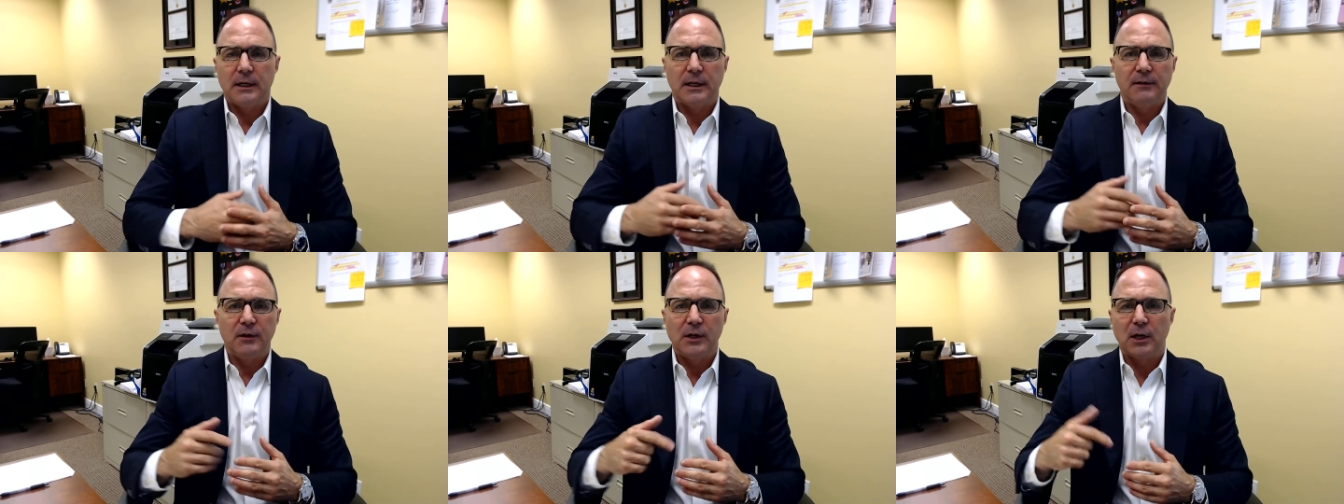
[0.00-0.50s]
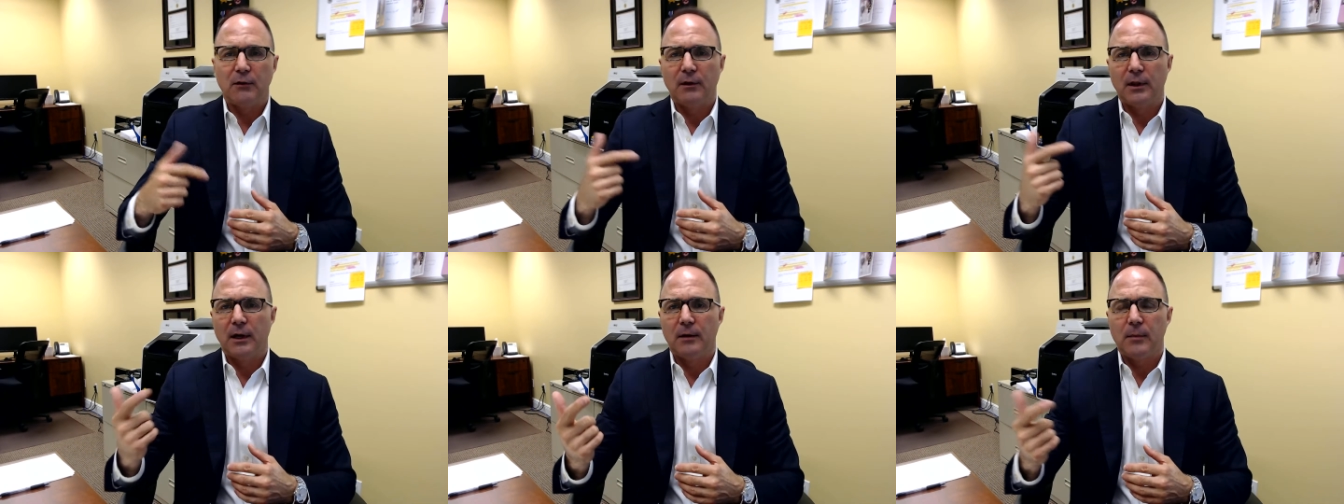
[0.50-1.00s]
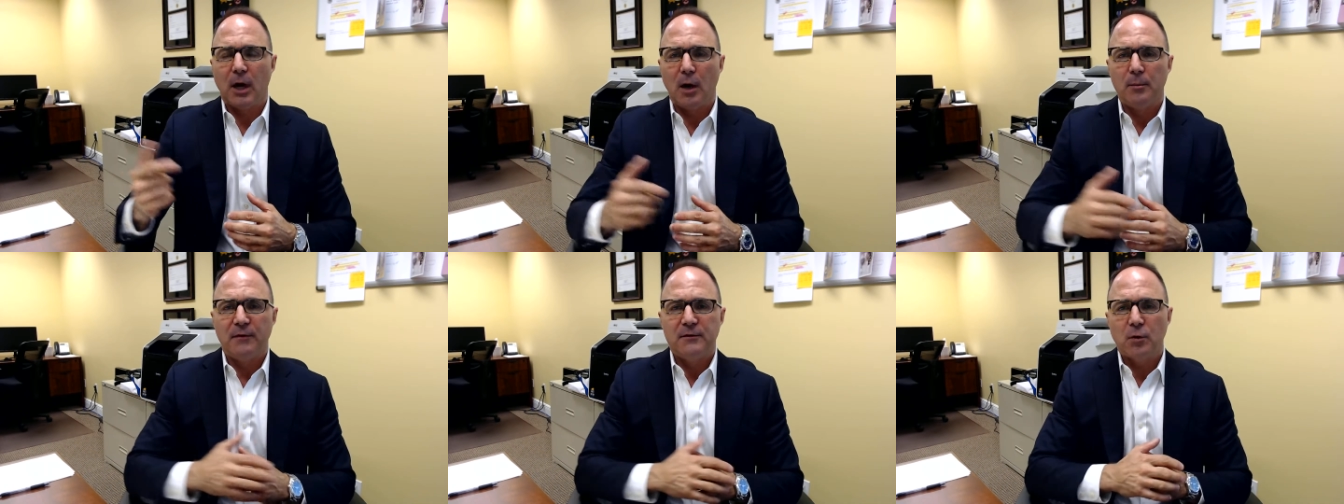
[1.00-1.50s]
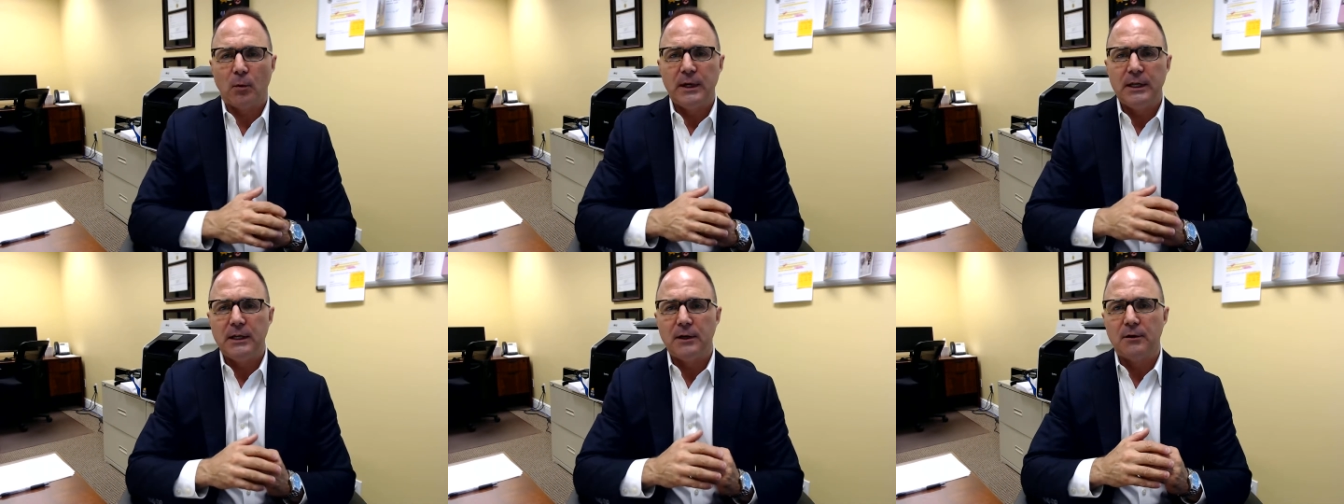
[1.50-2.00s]
if you get over the hump of 20
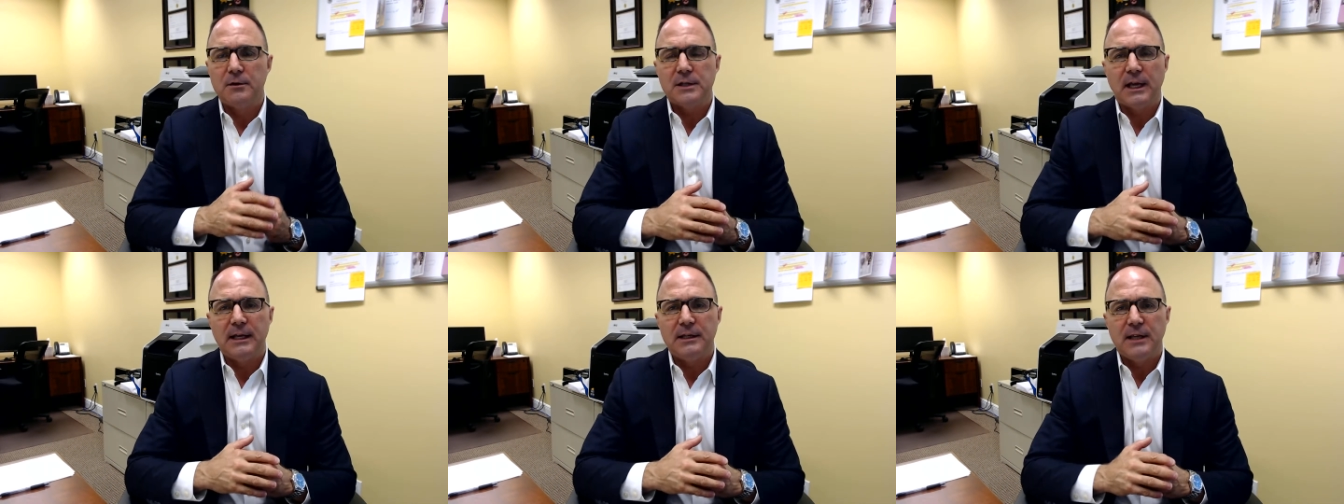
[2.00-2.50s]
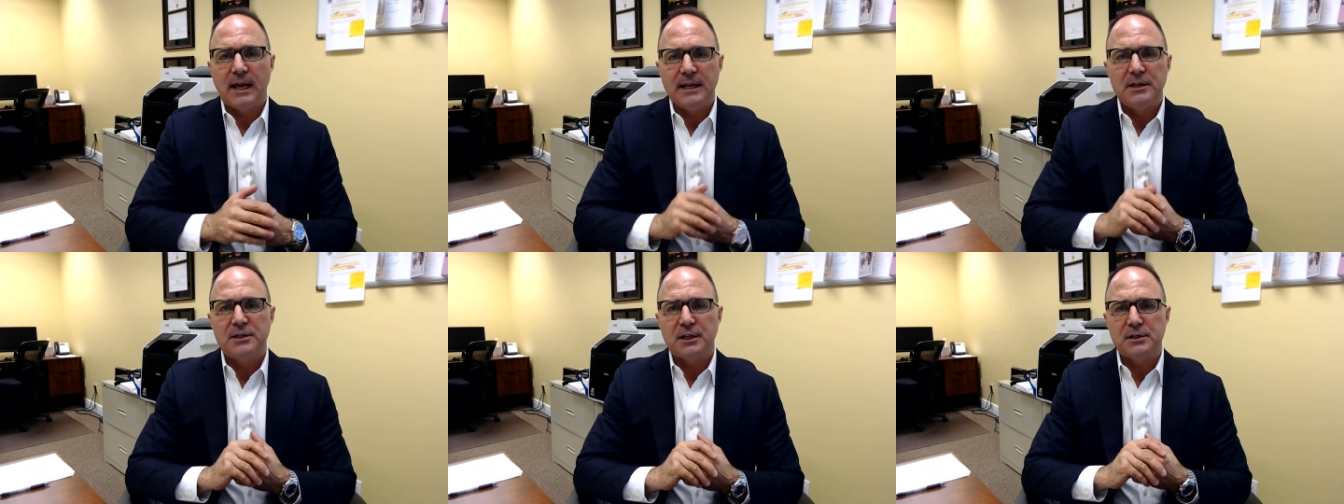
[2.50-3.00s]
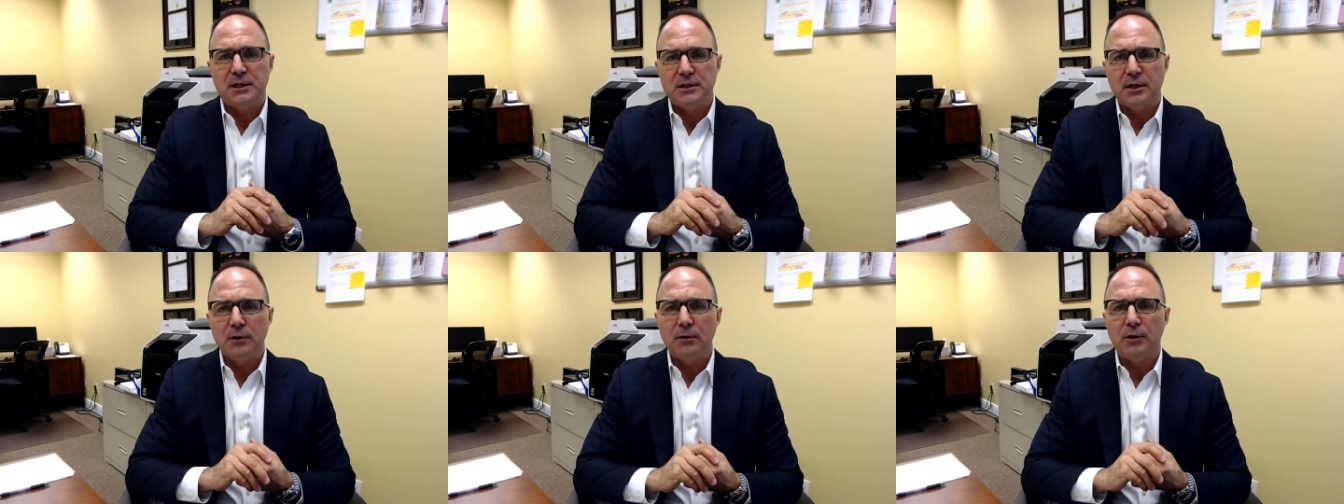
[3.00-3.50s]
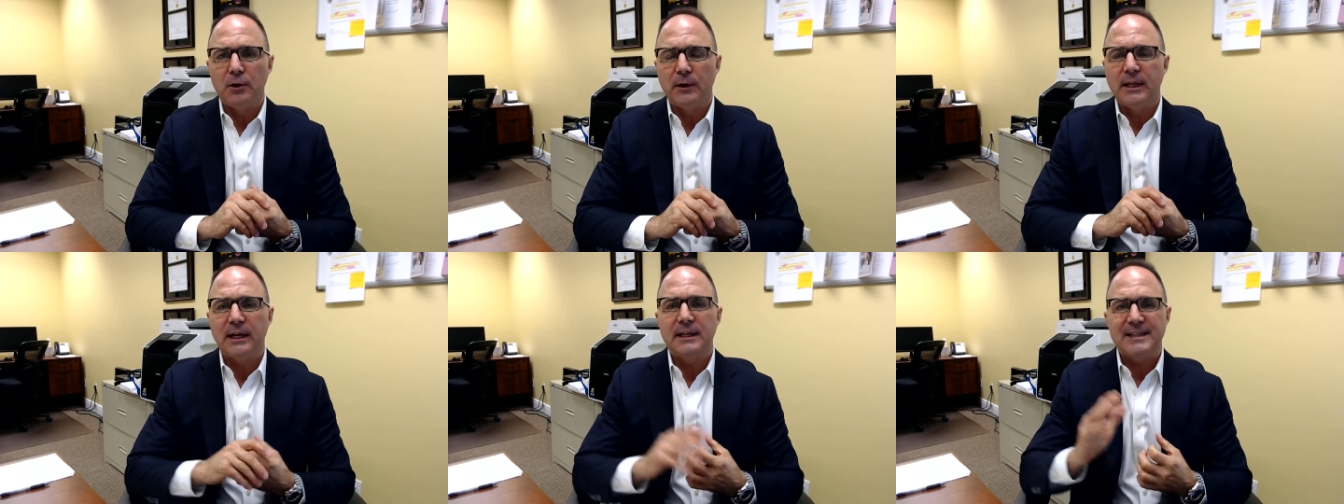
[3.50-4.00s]
years and age 62, you
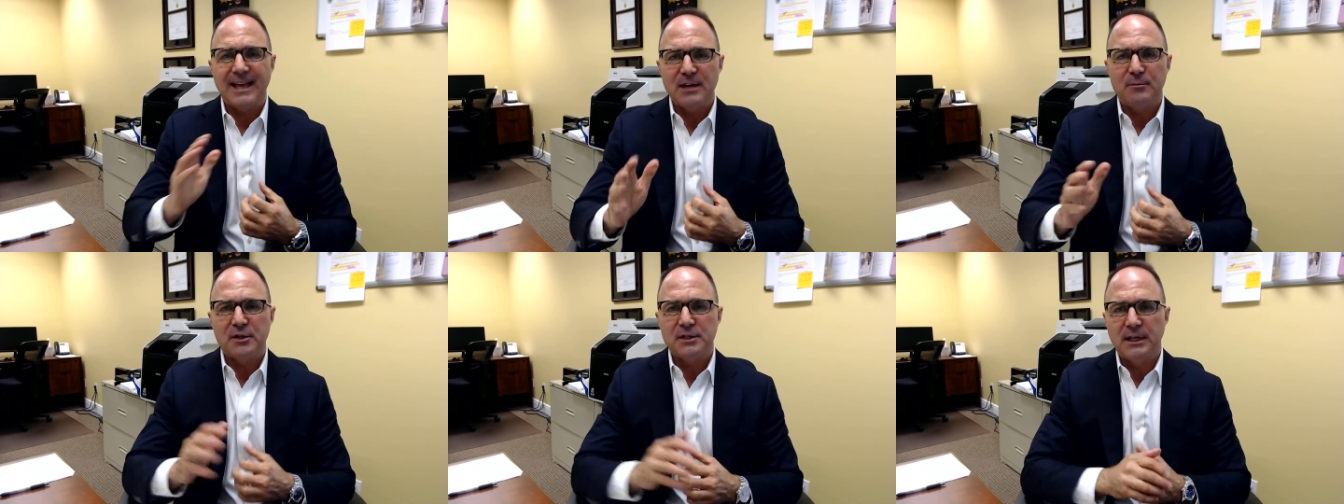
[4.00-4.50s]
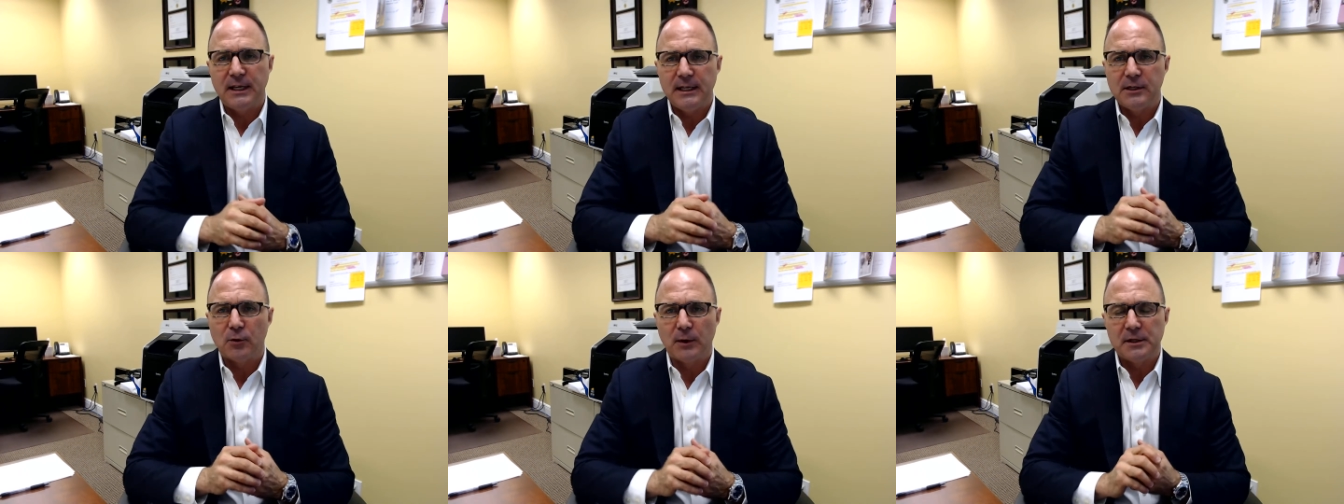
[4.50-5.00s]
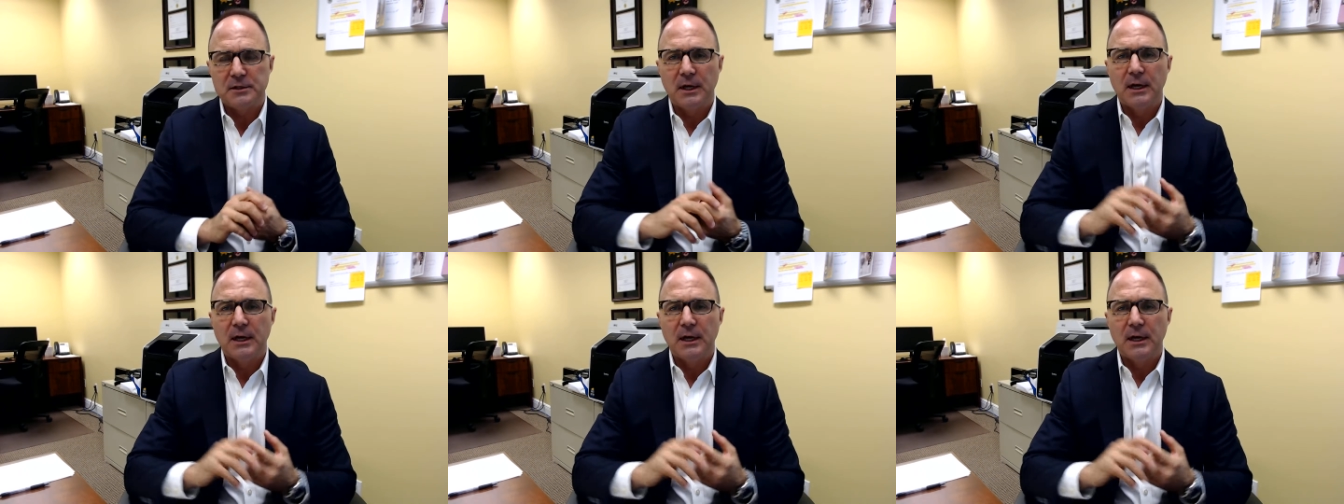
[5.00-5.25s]
get a 10% increase.